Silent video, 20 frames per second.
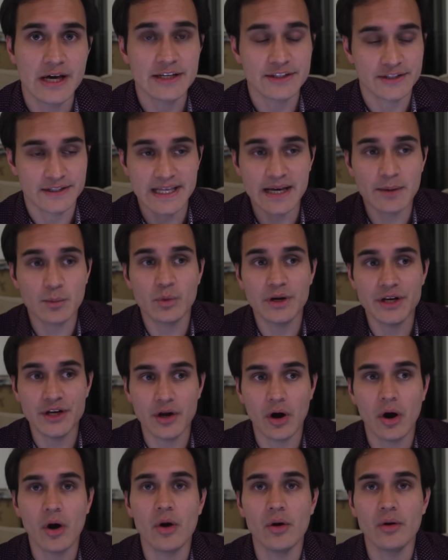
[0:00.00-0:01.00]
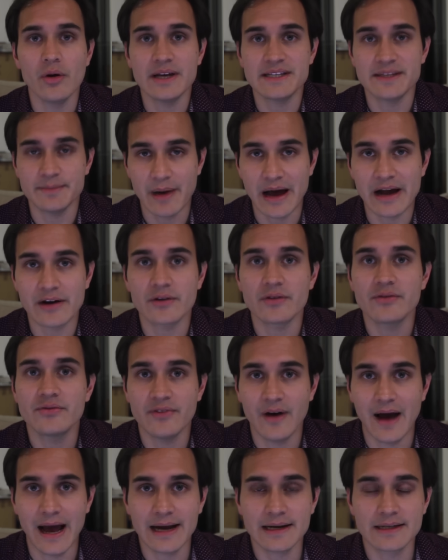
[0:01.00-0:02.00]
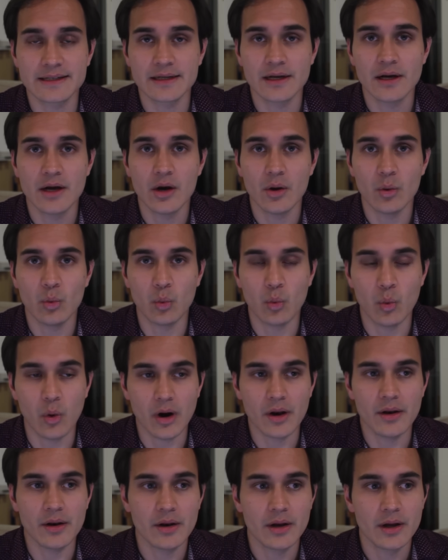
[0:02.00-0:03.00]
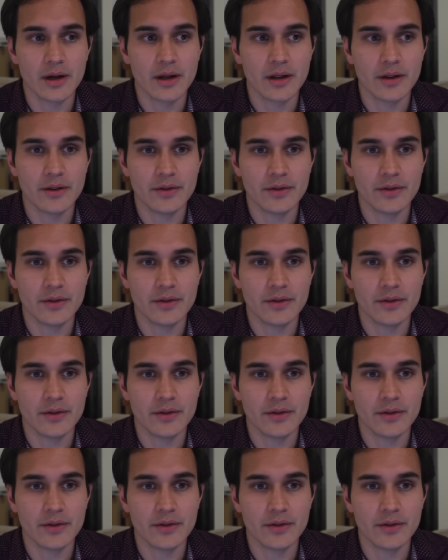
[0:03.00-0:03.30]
So then we know, as a matter of fact, what